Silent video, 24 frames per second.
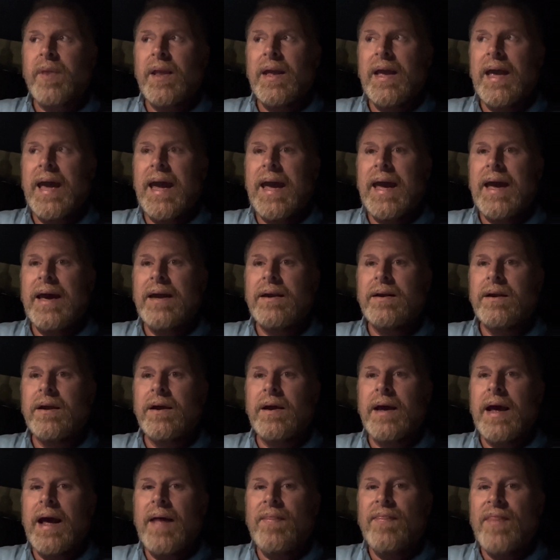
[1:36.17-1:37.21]
And
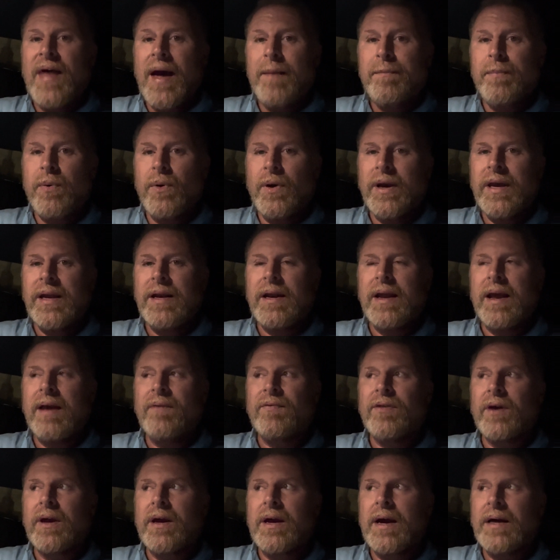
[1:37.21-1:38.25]
at that point, if
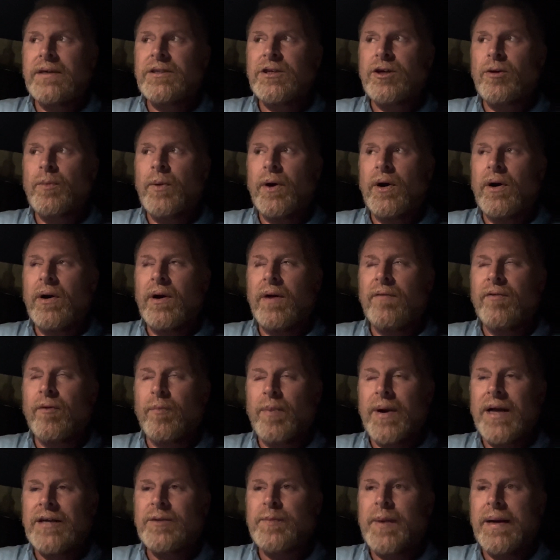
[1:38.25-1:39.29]
the
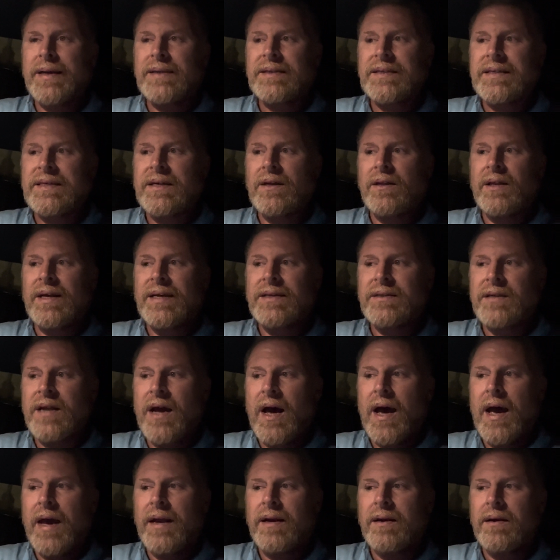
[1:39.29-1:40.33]
prospect still has
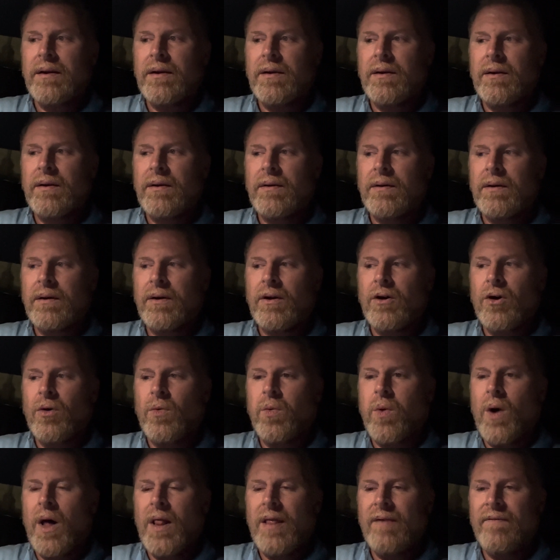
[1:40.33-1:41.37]
not
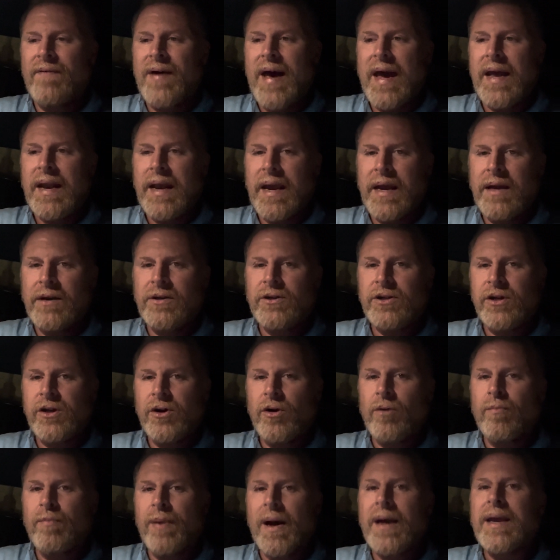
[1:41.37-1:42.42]
qualified into
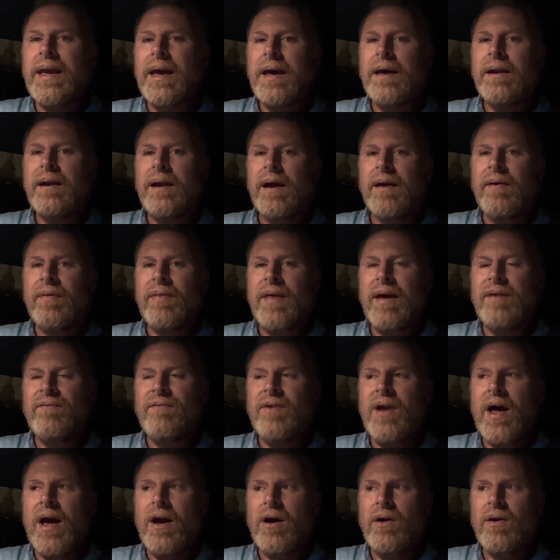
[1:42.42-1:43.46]
your bucket, if they've
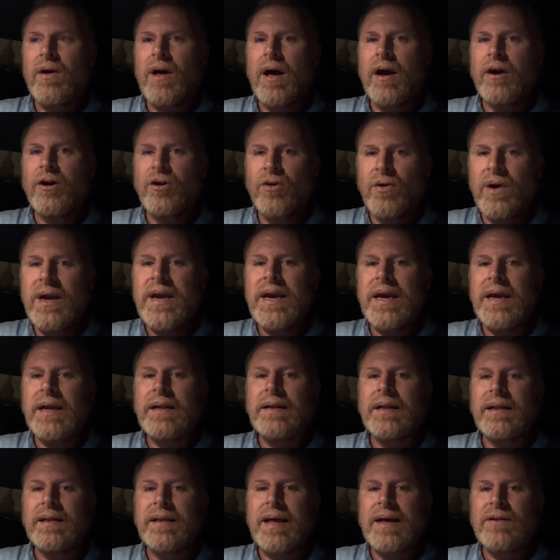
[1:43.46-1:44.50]
not agreed
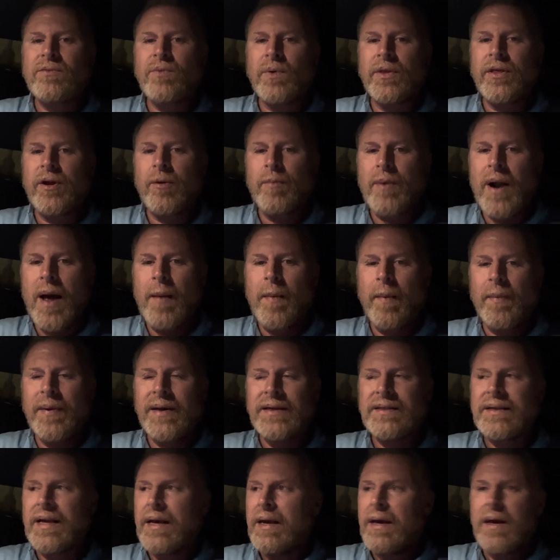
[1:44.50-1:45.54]
that that's what their problem
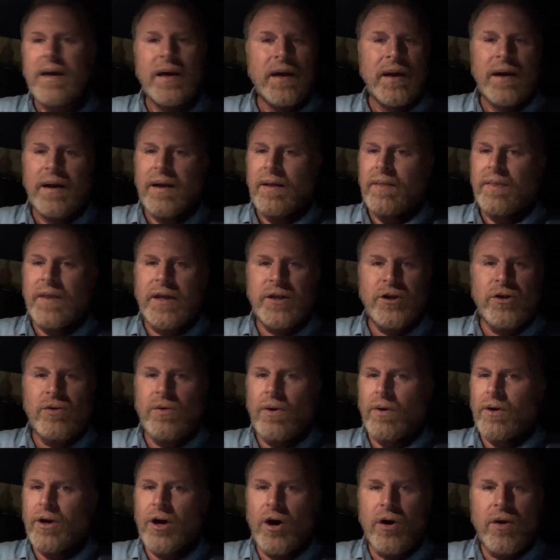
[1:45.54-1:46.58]
is, then you
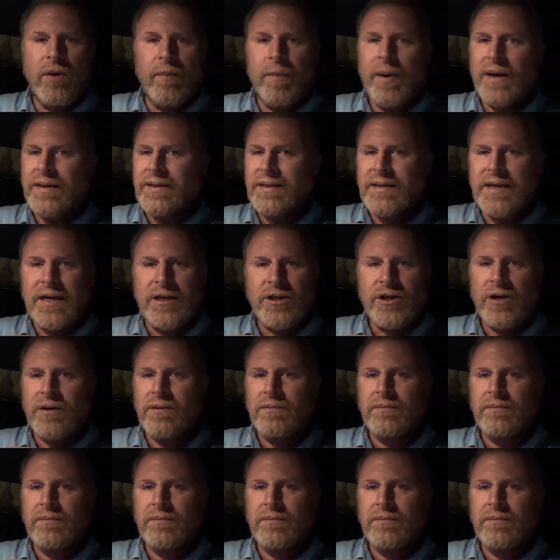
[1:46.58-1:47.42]
don't go to presentation.